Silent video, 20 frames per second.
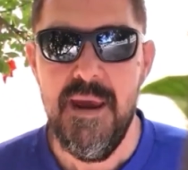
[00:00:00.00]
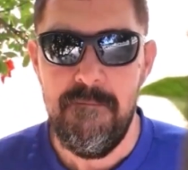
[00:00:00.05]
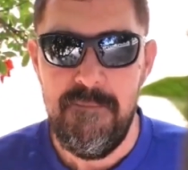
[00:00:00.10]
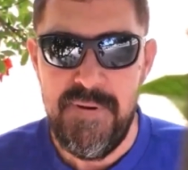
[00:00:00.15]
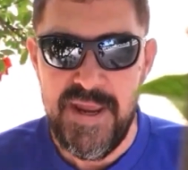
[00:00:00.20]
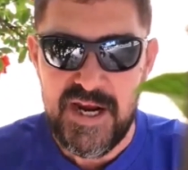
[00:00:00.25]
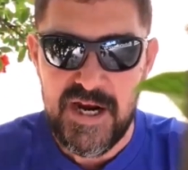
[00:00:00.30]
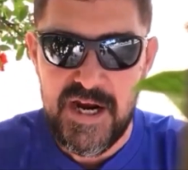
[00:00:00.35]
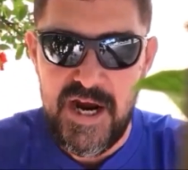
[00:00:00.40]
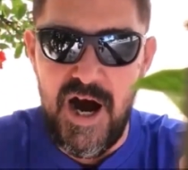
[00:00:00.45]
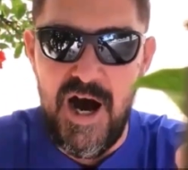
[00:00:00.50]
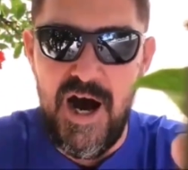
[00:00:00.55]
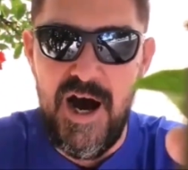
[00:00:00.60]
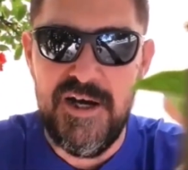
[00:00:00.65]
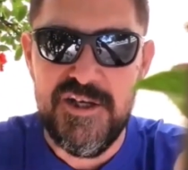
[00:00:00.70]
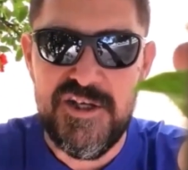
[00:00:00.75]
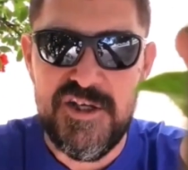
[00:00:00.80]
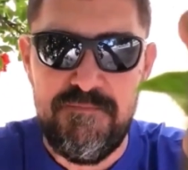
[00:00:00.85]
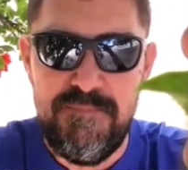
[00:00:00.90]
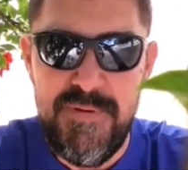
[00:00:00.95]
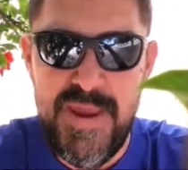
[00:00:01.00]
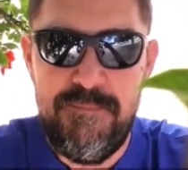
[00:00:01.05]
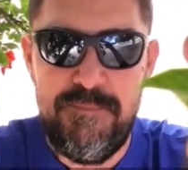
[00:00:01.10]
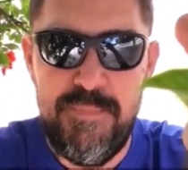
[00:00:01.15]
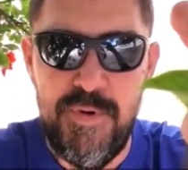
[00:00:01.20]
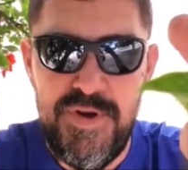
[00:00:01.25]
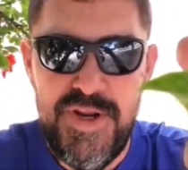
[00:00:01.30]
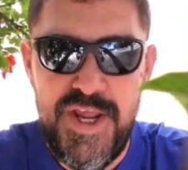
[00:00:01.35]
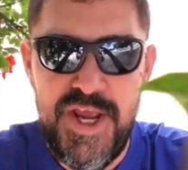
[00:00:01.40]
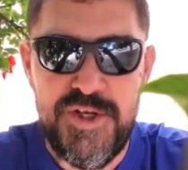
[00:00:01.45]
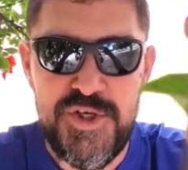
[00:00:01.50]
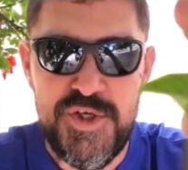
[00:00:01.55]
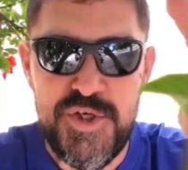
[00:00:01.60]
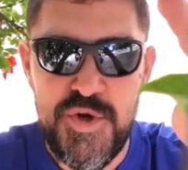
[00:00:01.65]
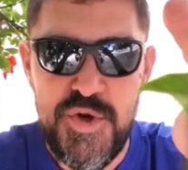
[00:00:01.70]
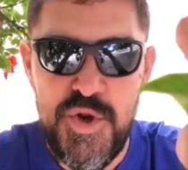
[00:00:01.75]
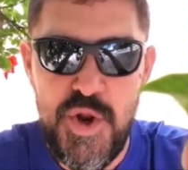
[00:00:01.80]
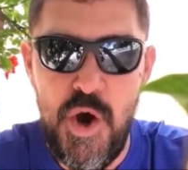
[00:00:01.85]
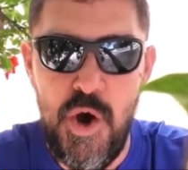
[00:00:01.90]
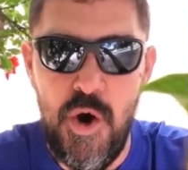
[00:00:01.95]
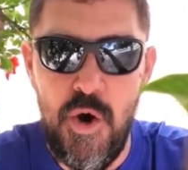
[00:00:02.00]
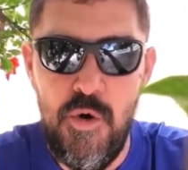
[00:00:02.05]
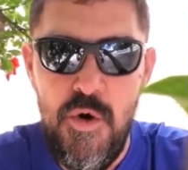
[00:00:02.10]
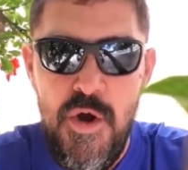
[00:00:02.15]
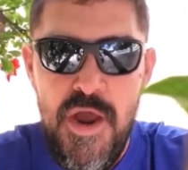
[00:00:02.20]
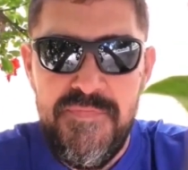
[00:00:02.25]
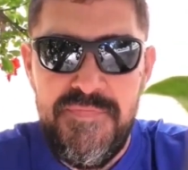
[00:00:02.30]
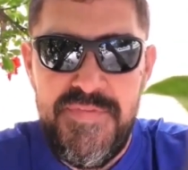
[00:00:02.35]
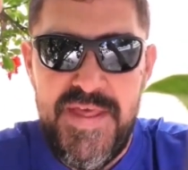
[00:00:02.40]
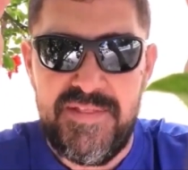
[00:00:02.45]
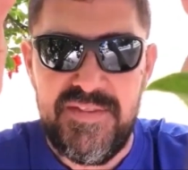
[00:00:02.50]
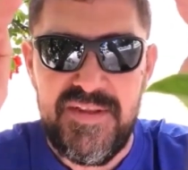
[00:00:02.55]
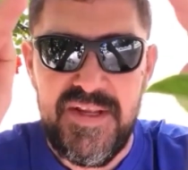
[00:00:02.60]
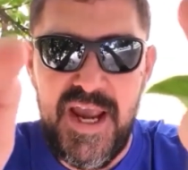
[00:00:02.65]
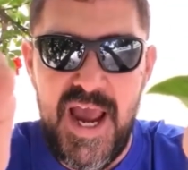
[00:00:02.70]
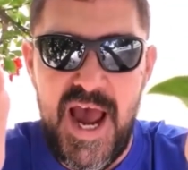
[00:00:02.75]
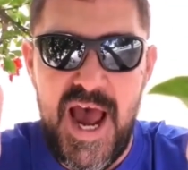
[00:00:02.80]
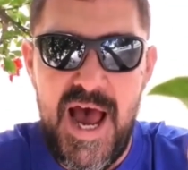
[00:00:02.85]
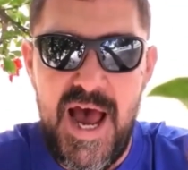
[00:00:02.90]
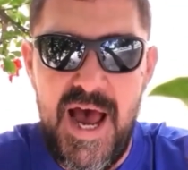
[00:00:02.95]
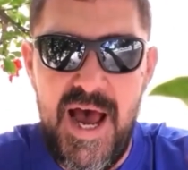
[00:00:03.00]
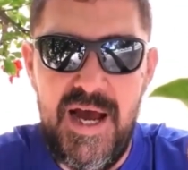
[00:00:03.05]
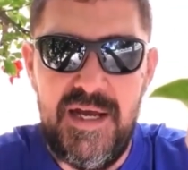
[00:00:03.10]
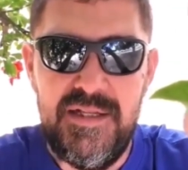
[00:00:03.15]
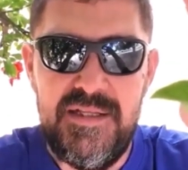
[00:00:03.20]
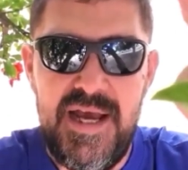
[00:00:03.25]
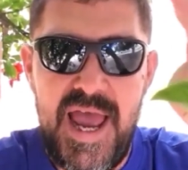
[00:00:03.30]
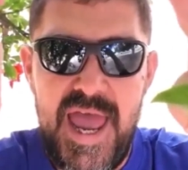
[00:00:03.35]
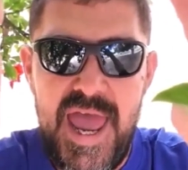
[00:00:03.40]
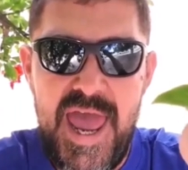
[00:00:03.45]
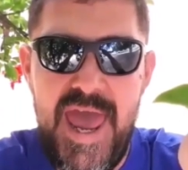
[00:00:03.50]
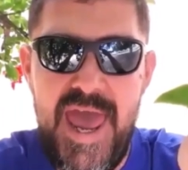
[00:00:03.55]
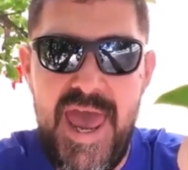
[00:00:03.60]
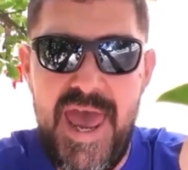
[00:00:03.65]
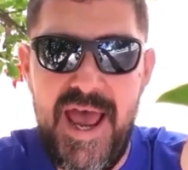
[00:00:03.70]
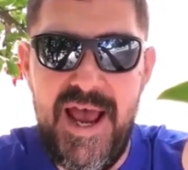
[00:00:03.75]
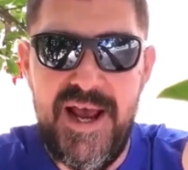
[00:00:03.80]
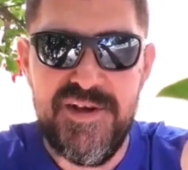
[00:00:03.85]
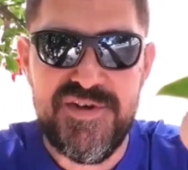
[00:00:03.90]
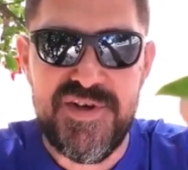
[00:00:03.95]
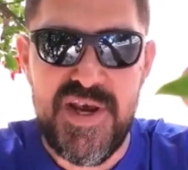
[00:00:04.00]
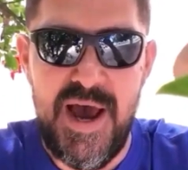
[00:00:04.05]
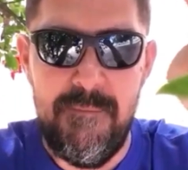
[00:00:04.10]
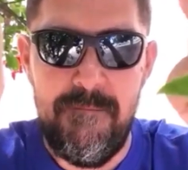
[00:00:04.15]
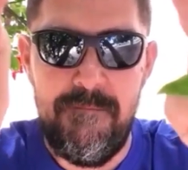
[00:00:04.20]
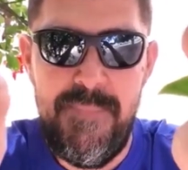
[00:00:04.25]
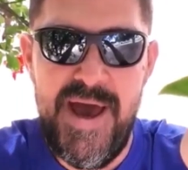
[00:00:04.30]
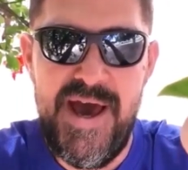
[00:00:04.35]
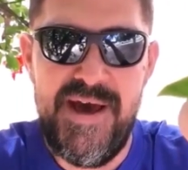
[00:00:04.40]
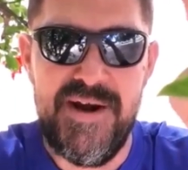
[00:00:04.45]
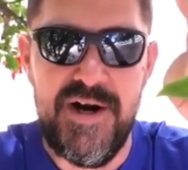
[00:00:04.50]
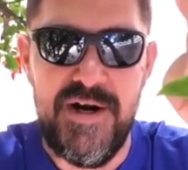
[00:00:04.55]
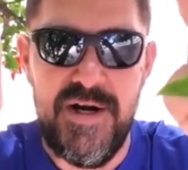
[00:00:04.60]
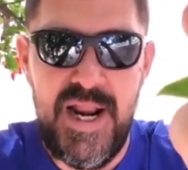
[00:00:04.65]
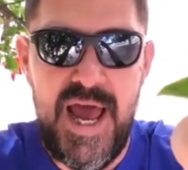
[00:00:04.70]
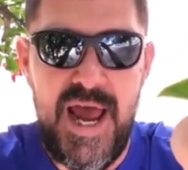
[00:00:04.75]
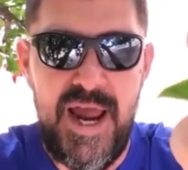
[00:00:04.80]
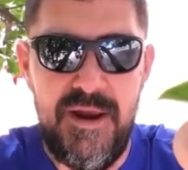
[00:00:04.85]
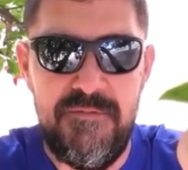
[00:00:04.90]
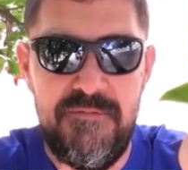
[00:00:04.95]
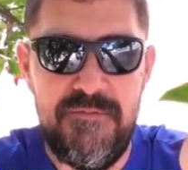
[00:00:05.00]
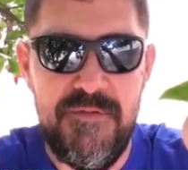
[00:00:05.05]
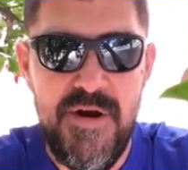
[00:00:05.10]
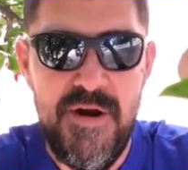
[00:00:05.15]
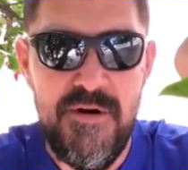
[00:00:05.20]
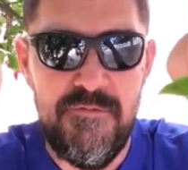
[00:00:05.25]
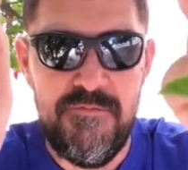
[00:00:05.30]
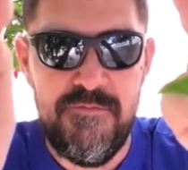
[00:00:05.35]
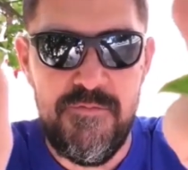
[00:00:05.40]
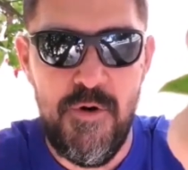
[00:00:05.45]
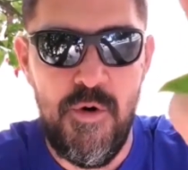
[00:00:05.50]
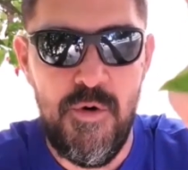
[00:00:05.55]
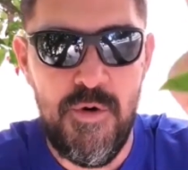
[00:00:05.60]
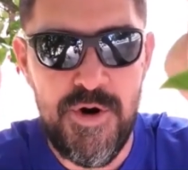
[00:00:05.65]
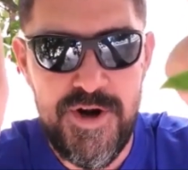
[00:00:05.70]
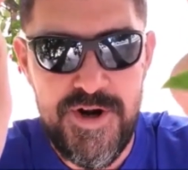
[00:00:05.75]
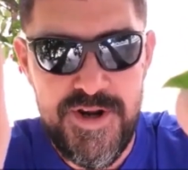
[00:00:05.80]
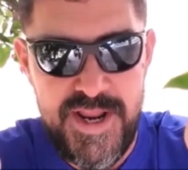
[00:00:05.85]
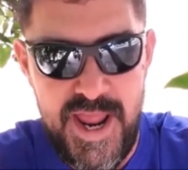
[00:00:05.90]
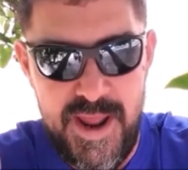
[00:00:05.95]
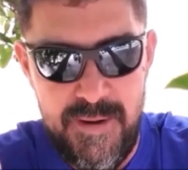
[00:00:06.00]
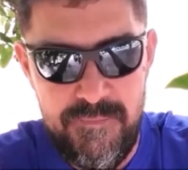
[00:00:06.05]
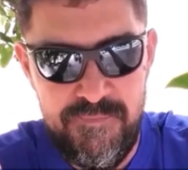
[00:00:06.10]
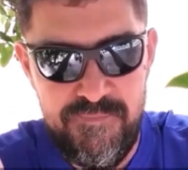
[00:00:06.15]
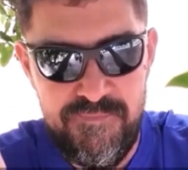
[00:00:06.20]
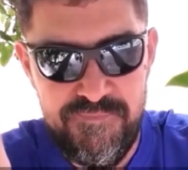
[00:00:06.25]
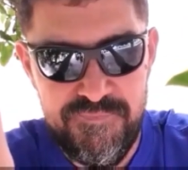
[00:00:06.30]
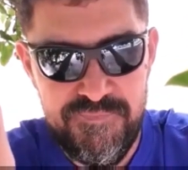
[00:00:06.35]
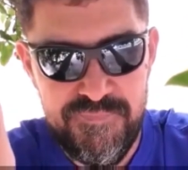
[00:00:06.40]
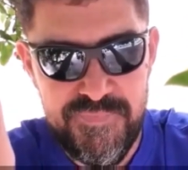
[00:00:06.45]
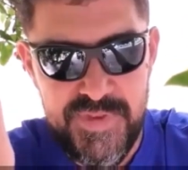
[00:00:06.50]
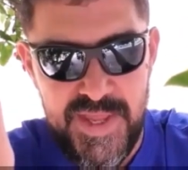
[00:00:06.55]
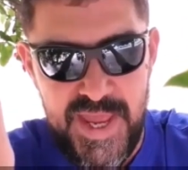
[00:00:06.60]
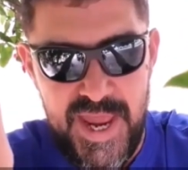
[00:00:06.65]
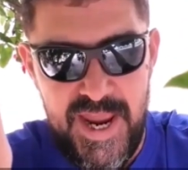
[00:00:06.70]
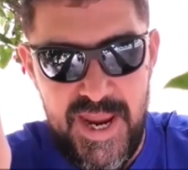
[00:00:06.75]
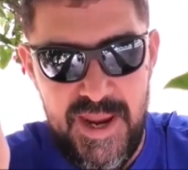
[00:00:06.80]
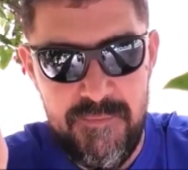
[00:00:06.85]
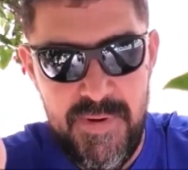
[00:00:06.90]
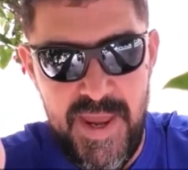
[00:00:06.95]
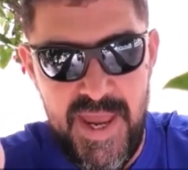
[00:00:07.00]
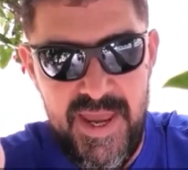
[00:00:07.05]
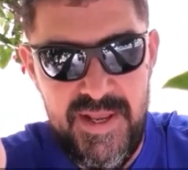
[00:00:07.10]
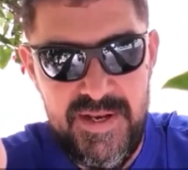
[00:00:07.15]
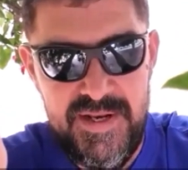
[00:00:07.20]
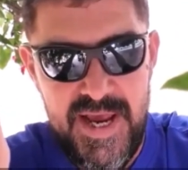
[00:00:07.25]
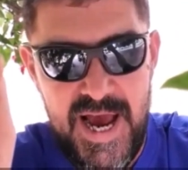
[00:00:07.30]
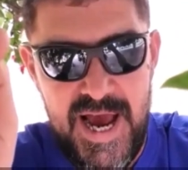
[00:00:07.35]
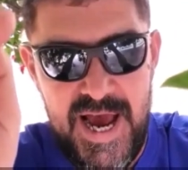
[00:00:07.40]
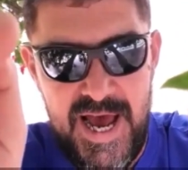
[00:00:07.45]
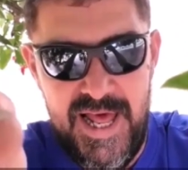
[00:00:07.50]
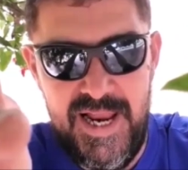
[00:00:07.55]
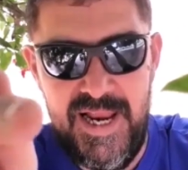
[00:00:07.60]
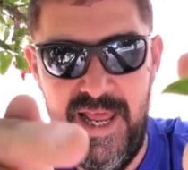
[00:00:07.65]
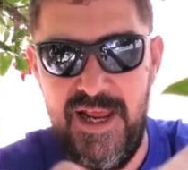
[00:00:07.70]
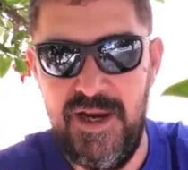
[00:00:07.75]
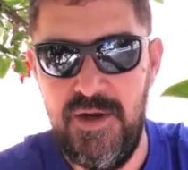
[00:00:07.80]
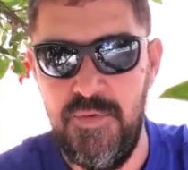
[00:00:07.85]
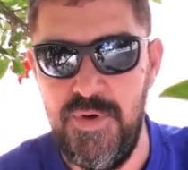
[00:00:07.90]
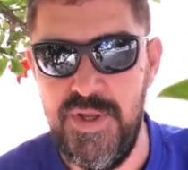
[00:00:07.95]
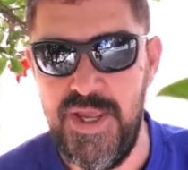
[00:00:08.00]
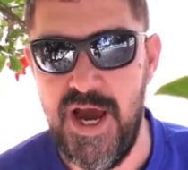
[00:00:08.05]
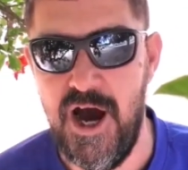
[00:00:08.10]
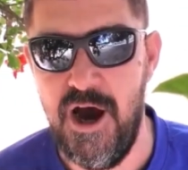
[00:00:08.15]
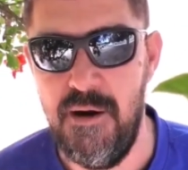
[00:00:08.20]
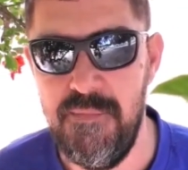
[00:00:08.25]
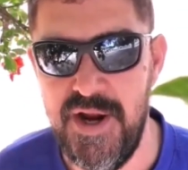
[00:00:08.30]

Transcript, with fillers: Because people need to know that God has a better life for them. Amen. Hallelujah. How